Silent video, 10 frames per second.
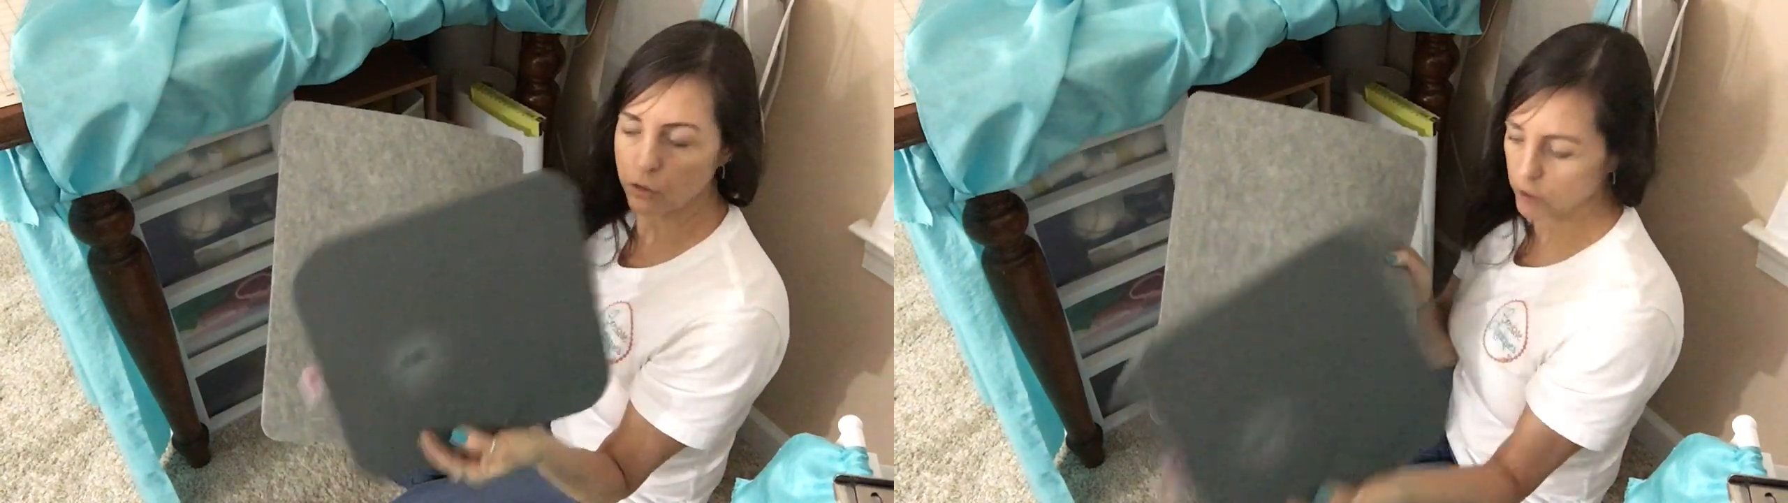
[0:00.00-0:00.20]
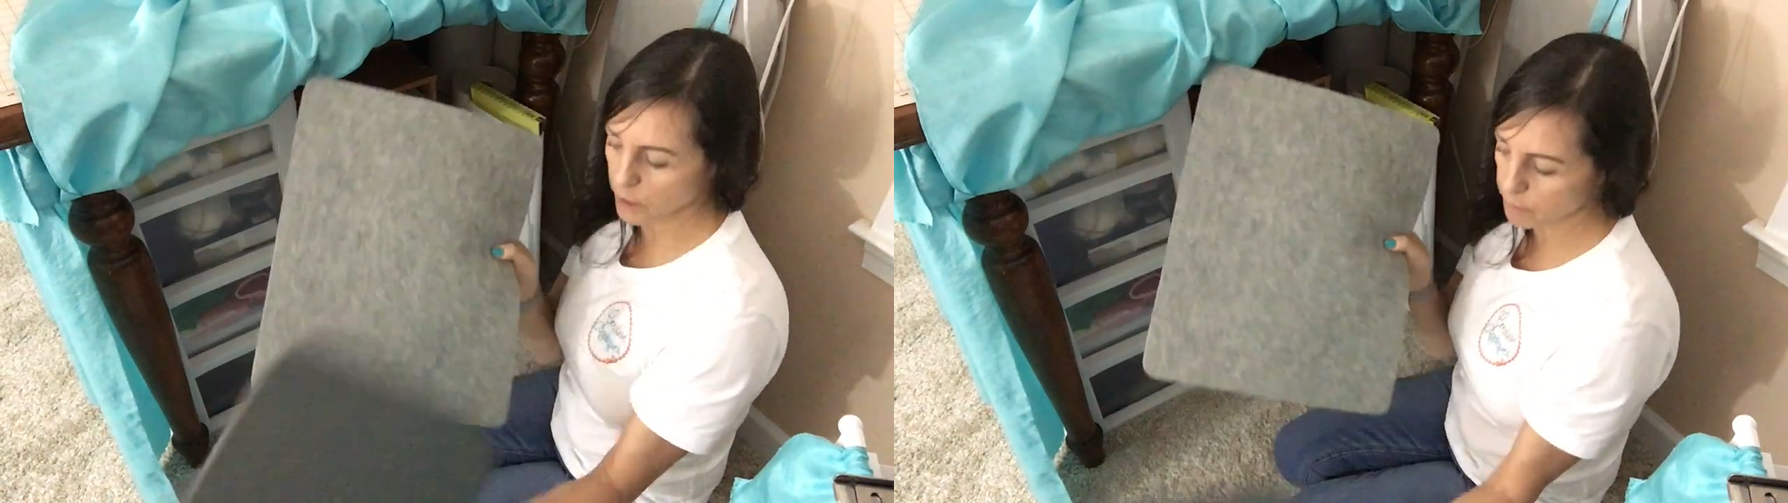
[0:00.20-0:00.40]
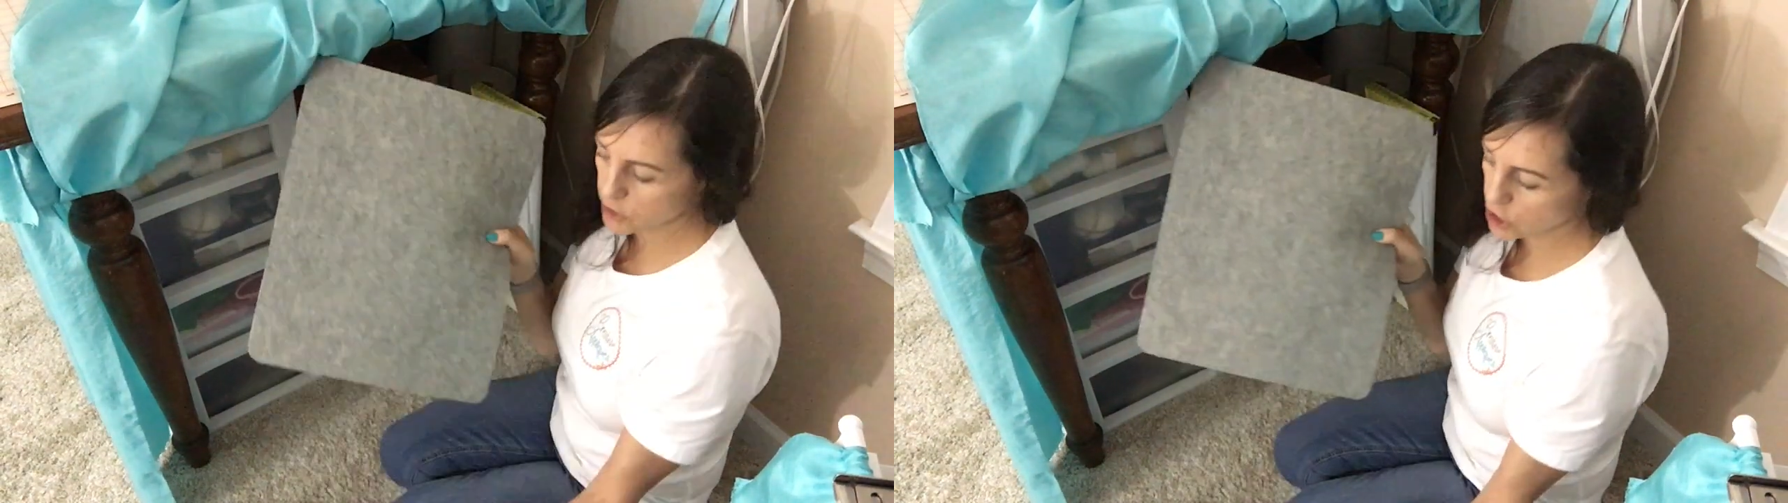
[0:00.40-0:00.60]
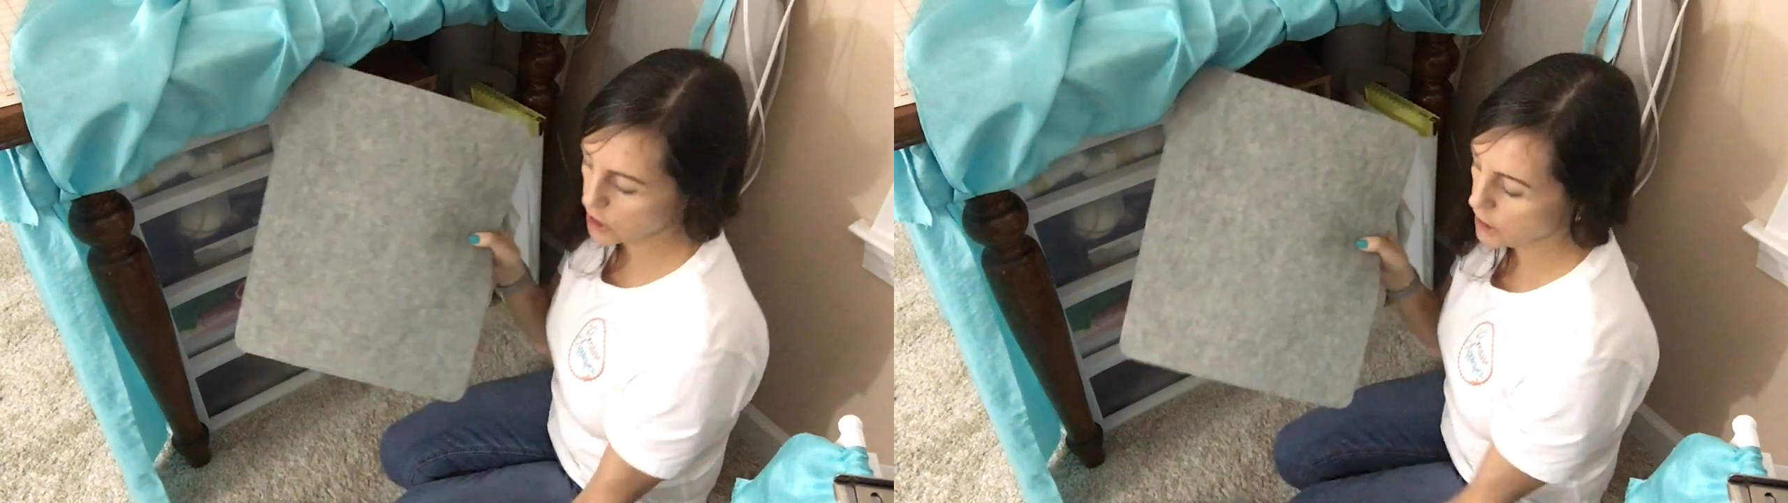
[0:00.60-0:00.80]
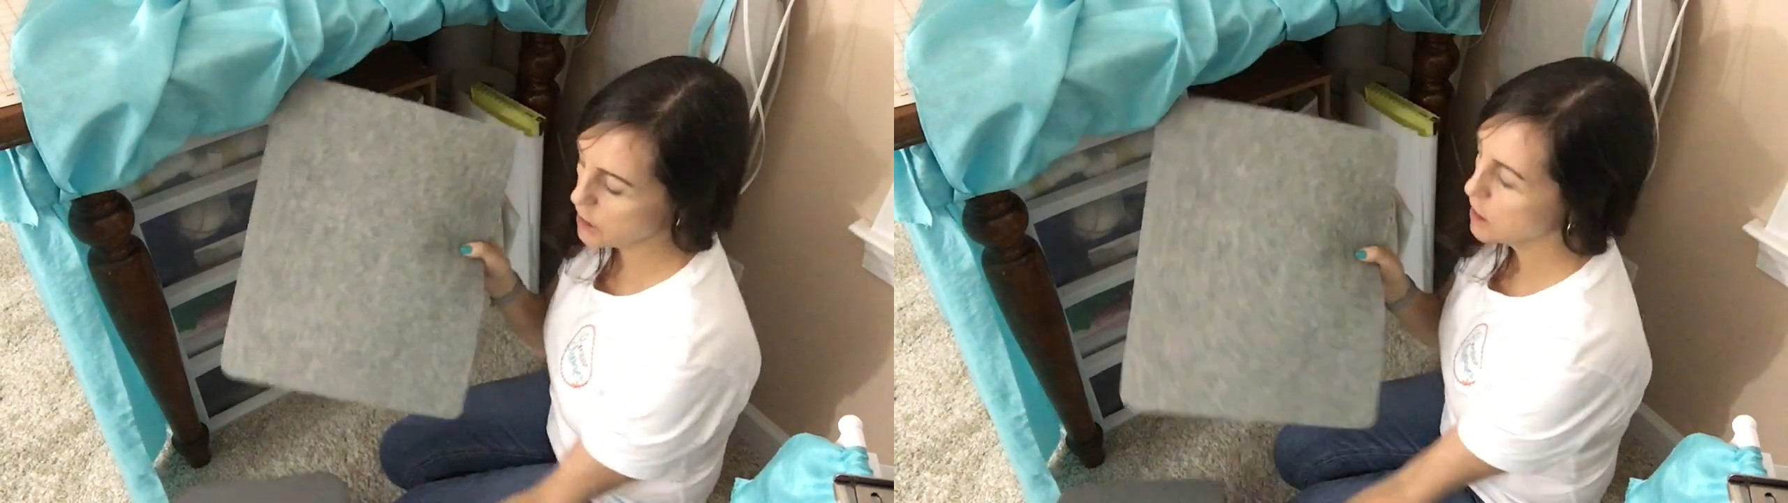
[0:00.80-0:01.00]
Cricut
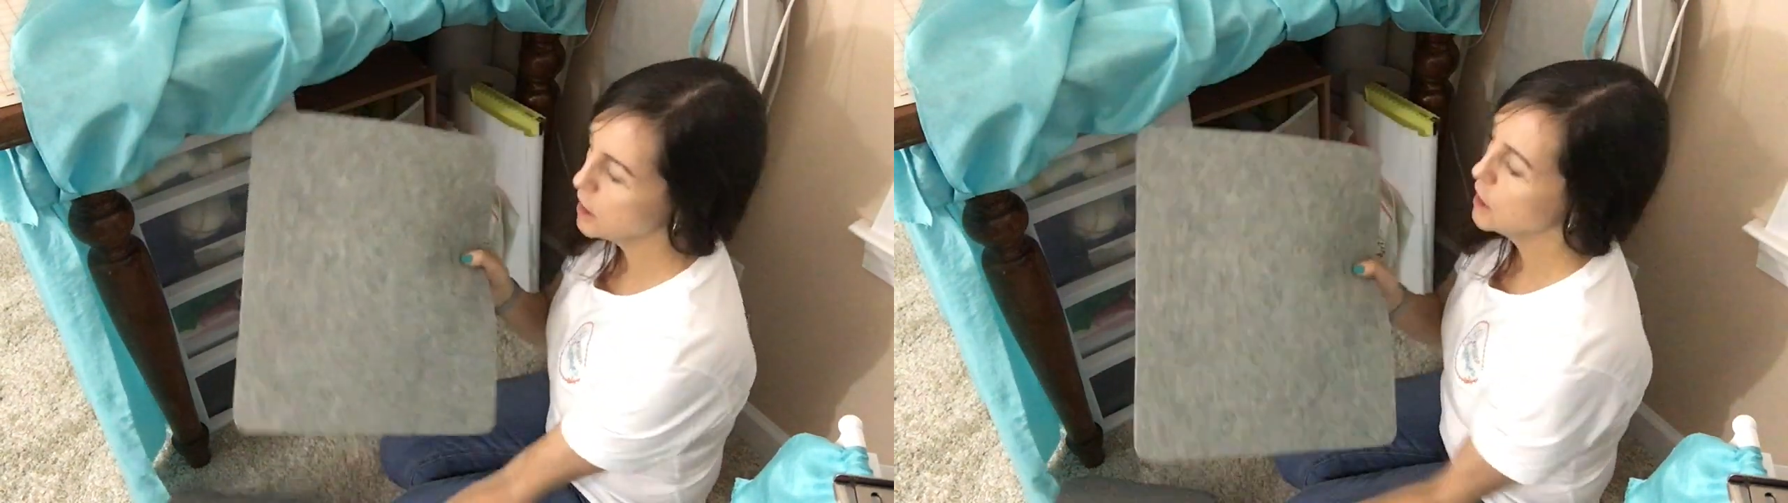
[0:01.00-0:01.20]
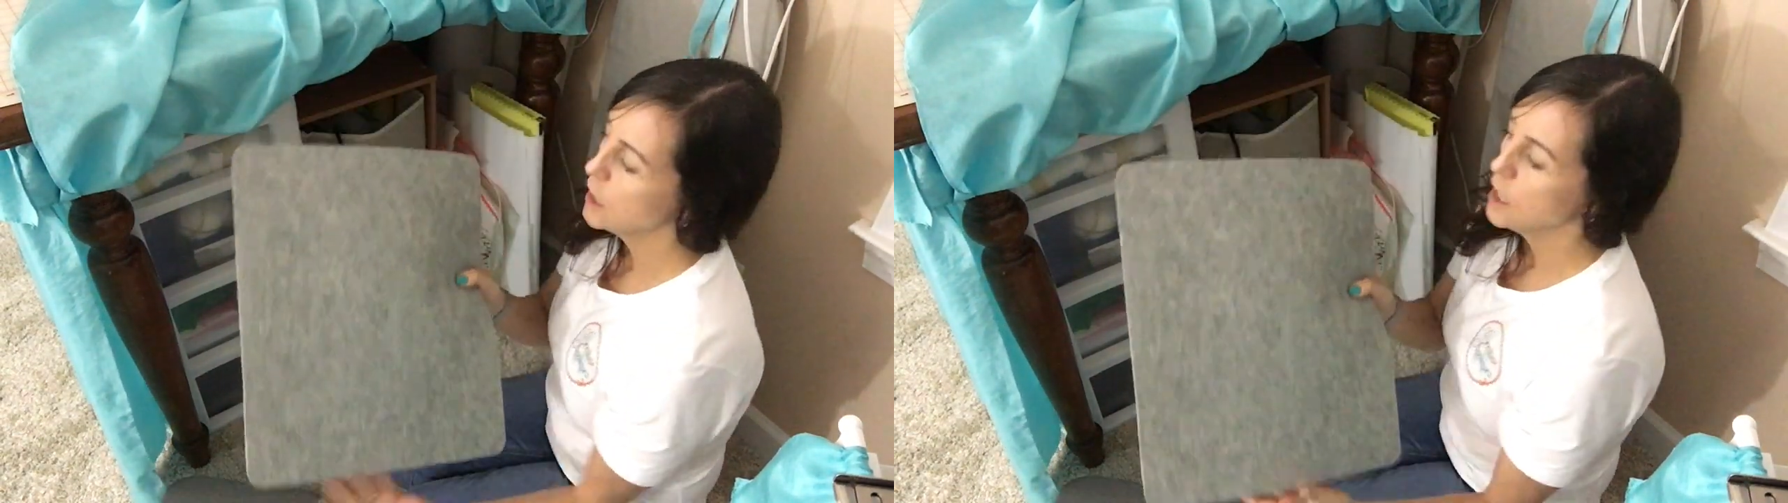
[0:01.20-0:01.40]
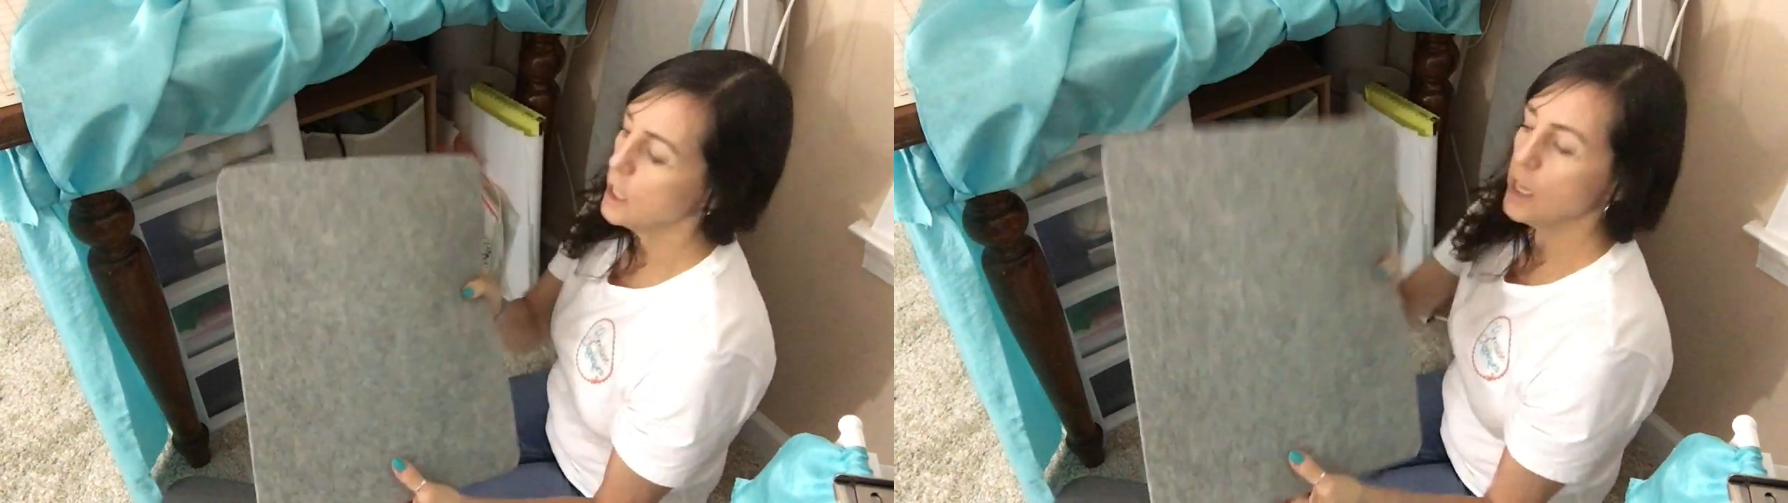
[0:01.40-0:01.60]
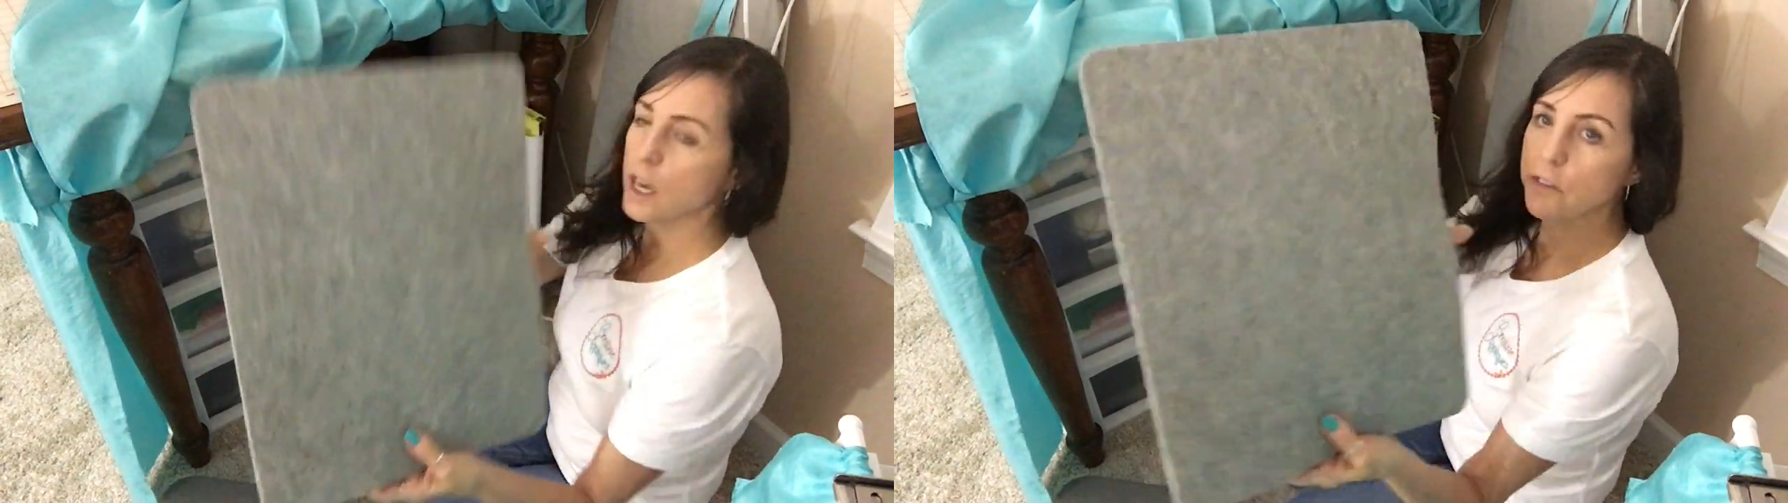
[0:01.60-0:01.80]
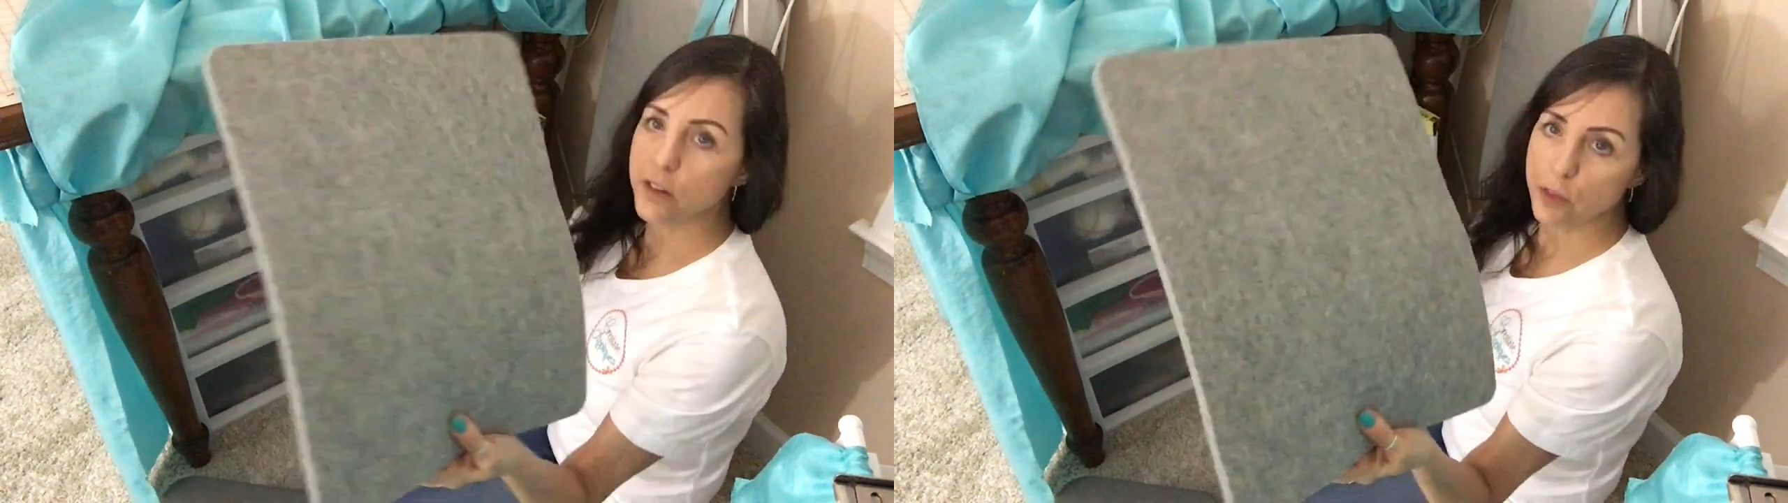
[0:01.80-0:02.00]
machine,
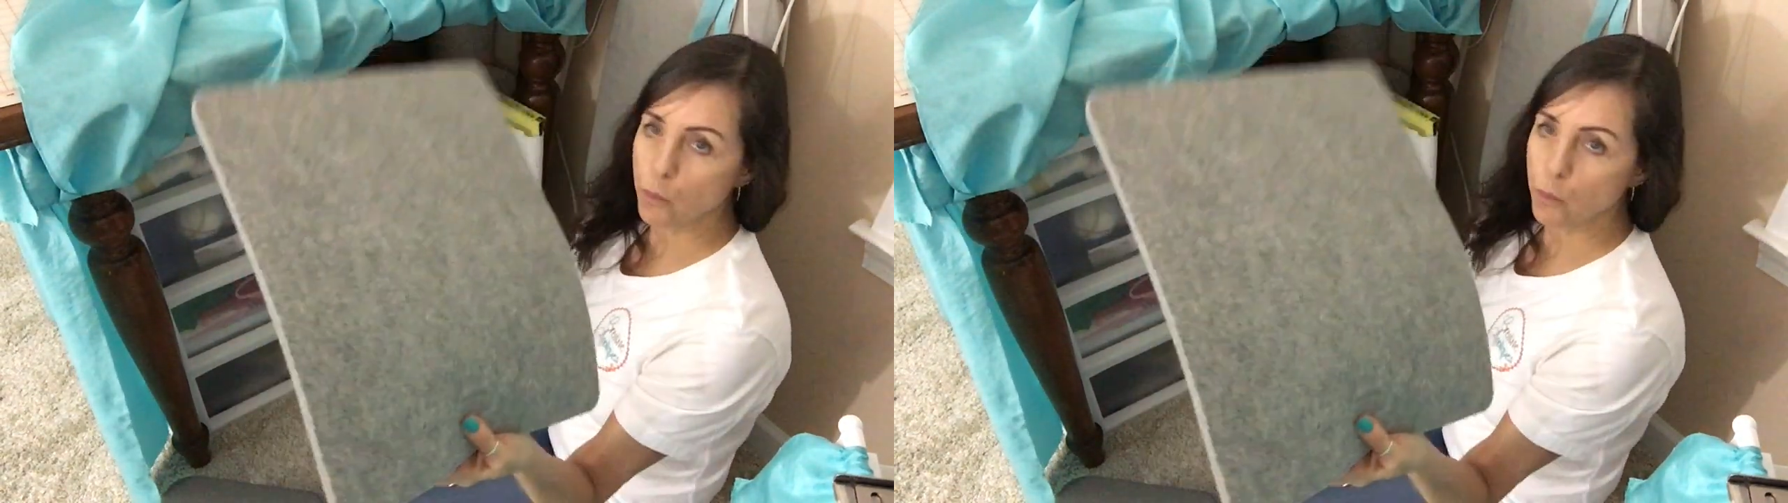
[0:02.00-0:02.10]
and then the